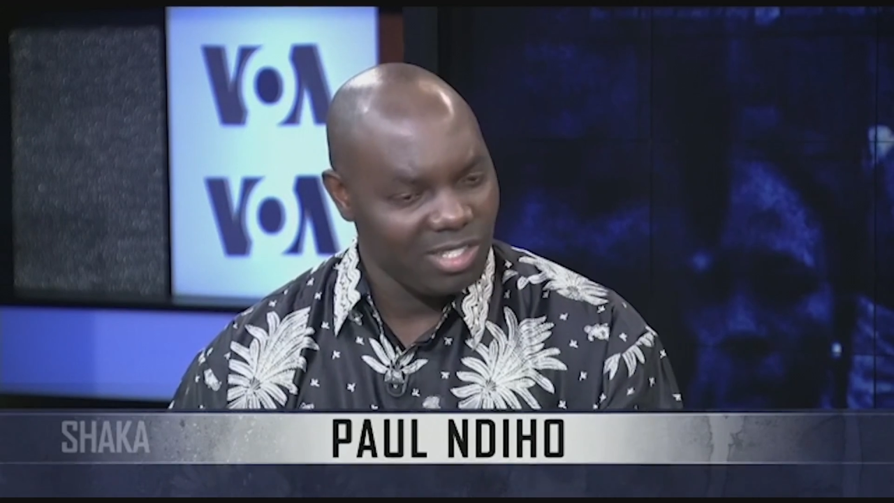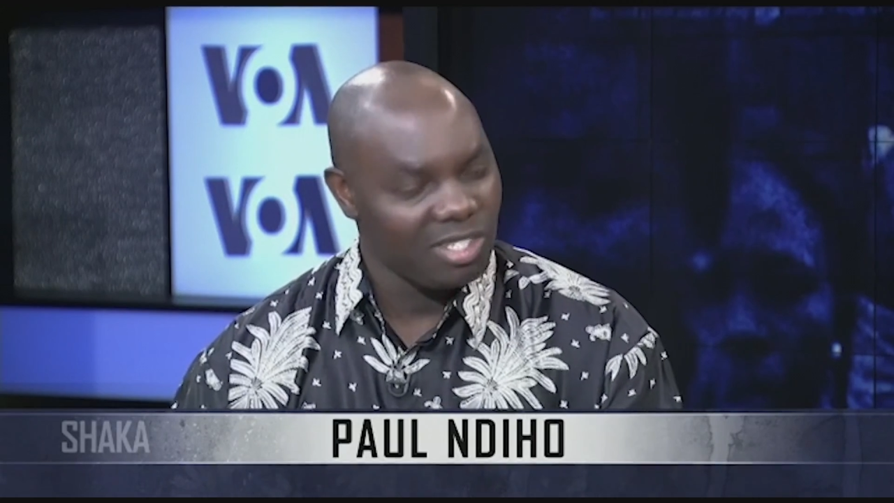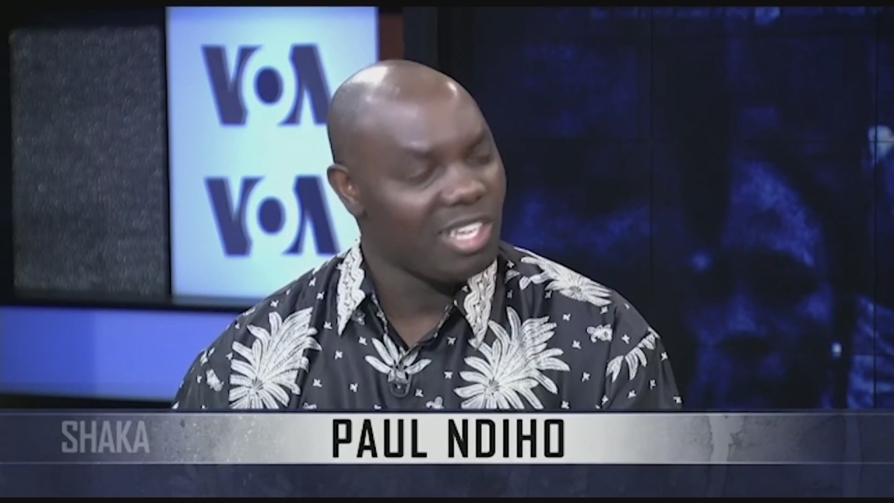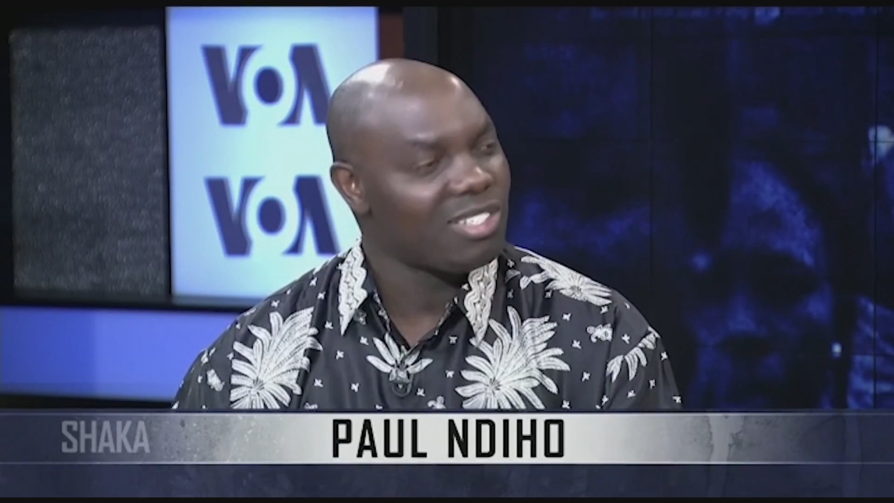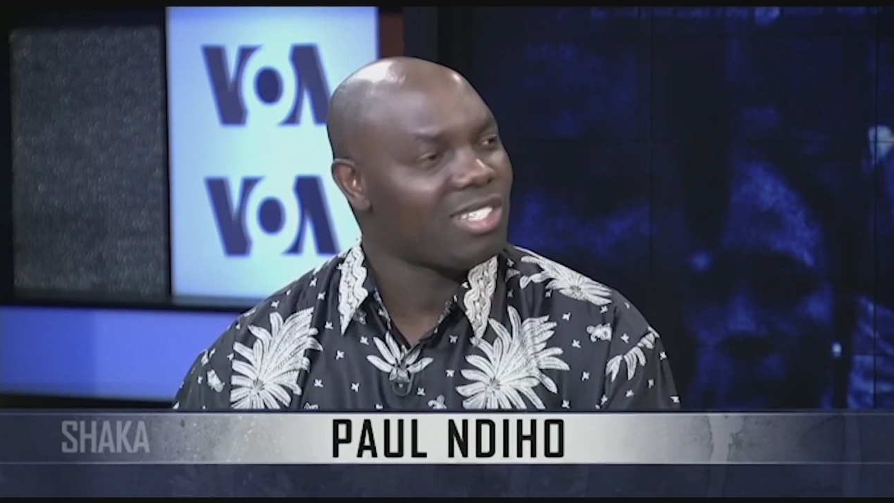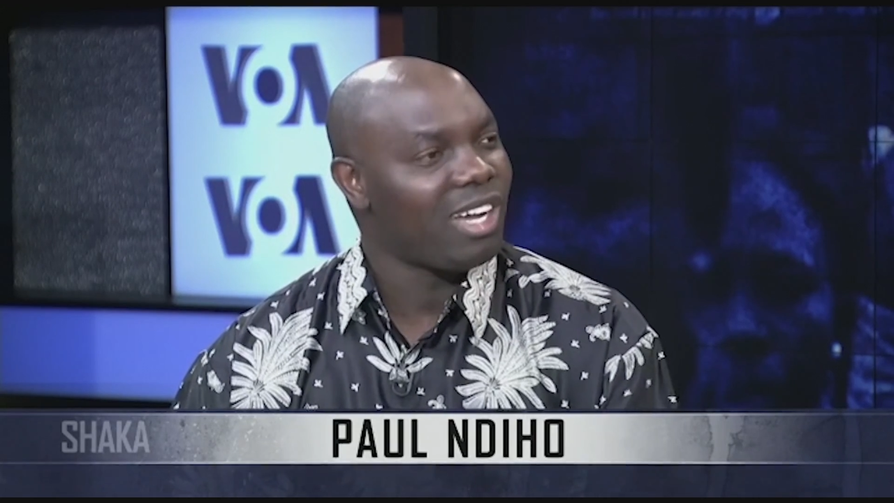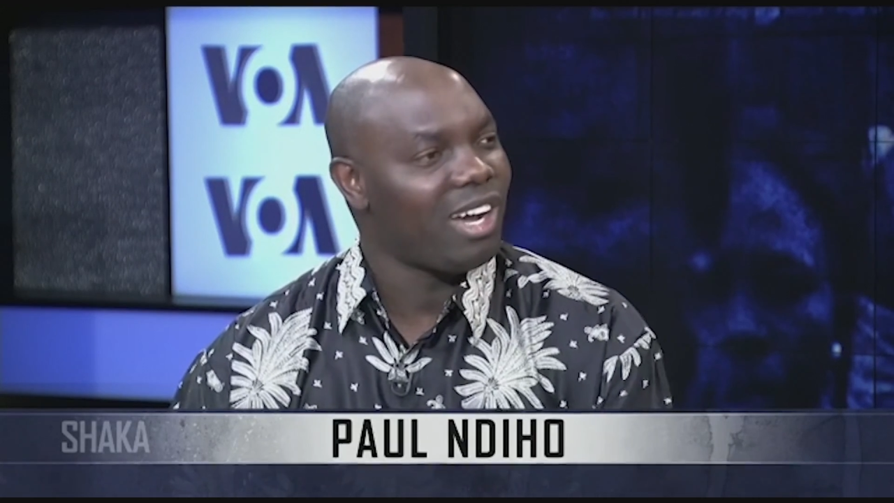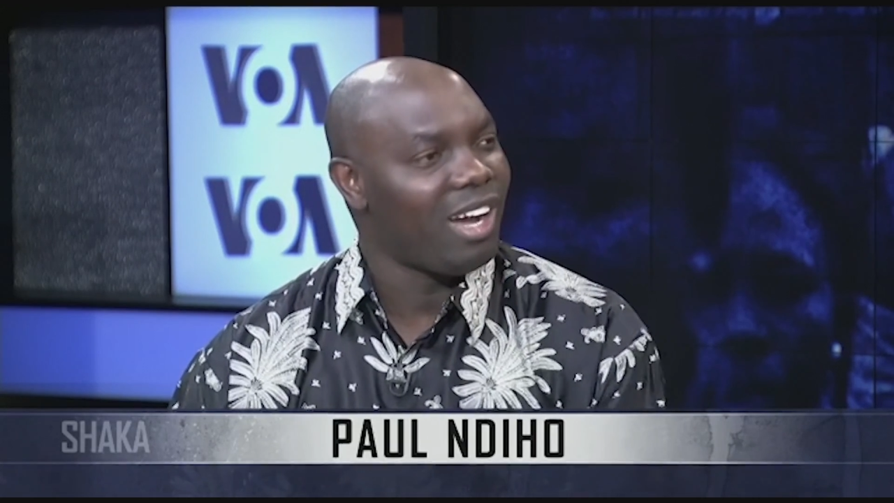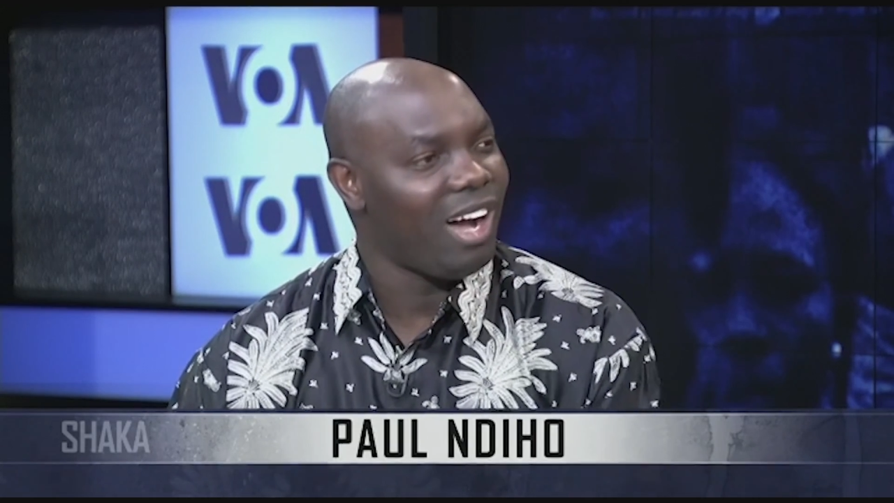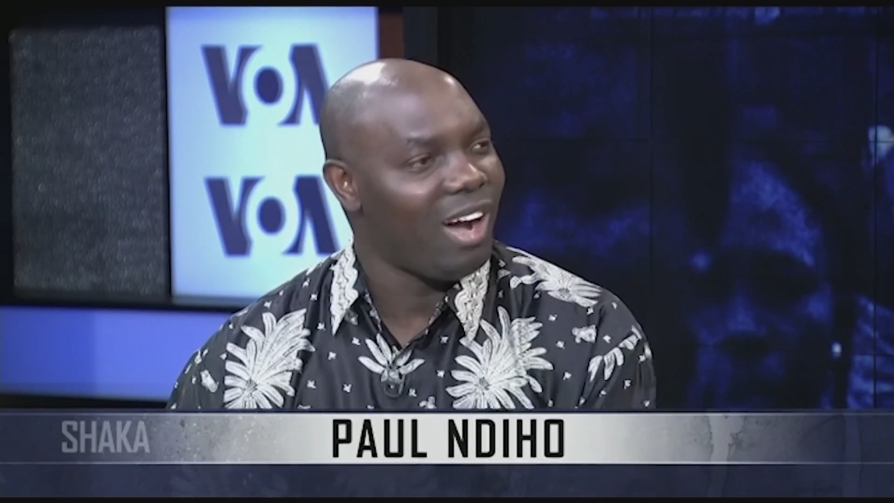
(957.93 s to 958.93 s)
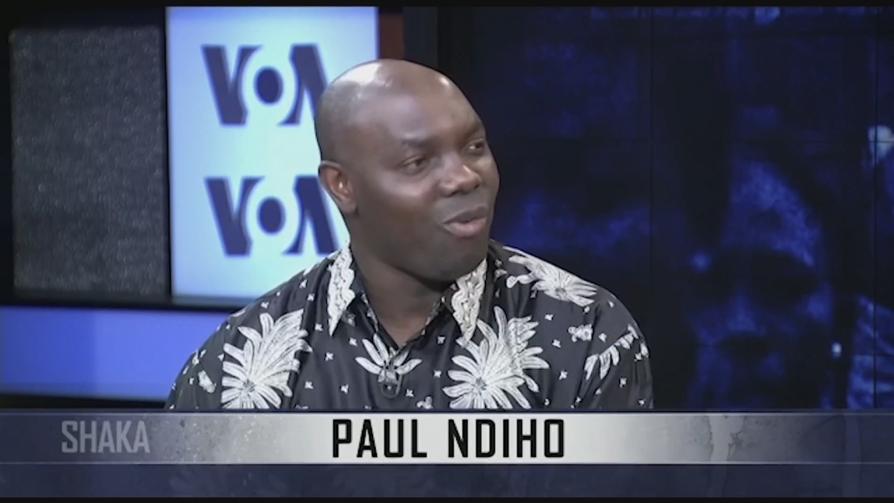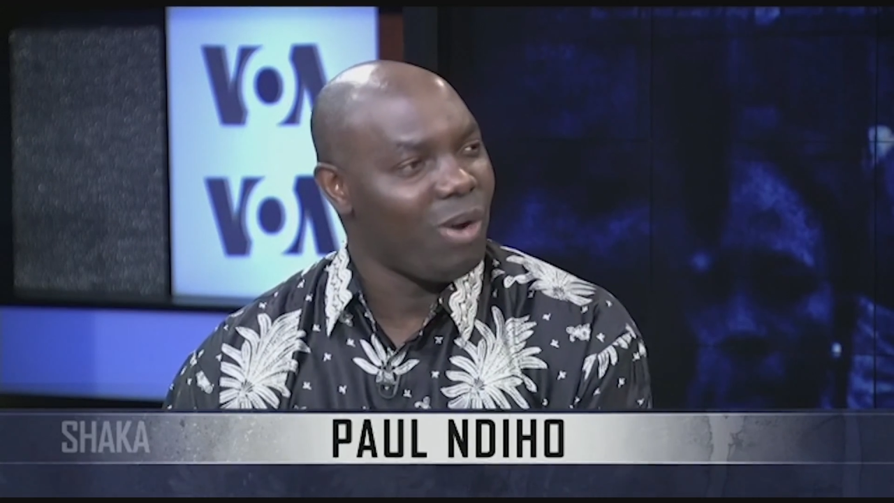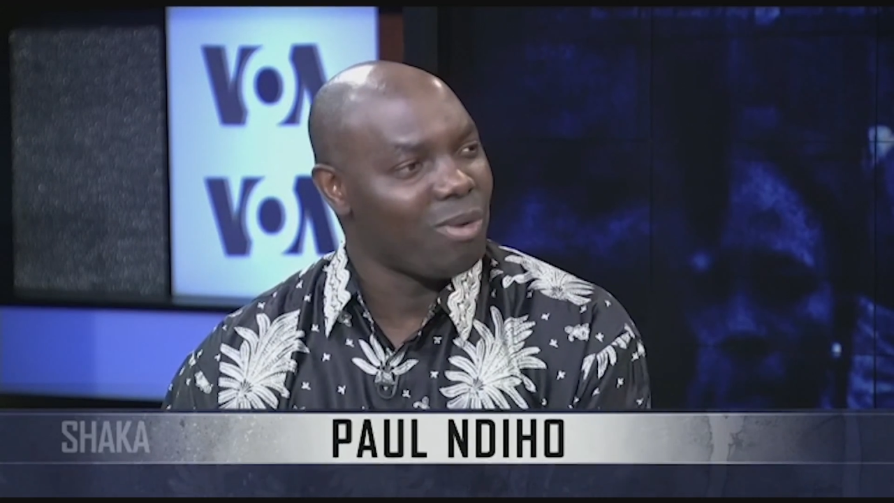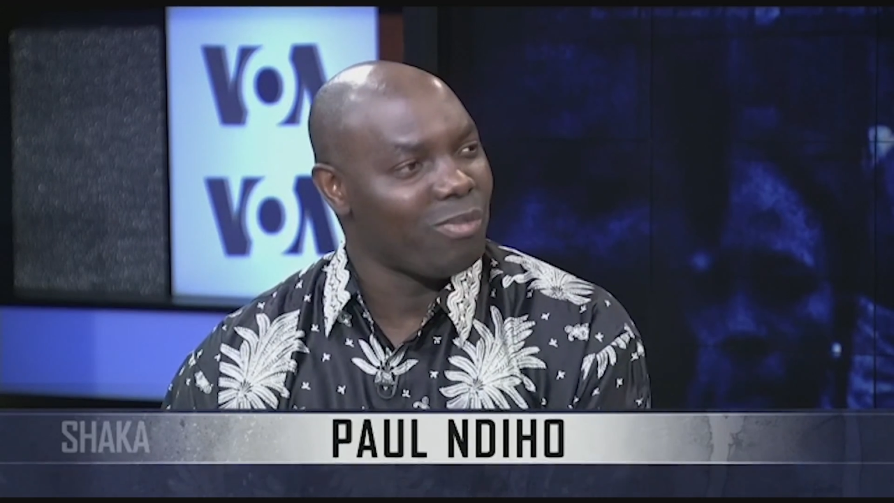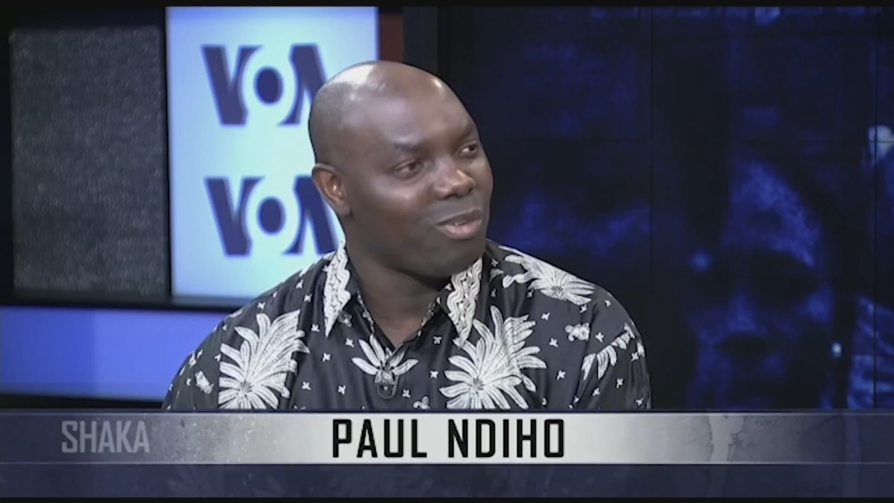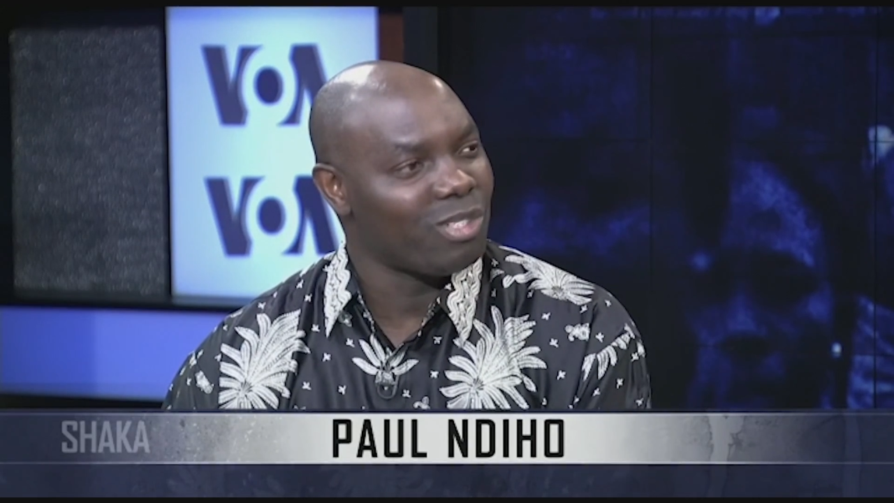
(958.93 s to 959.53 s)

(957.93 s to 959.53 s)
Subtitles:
it's just one of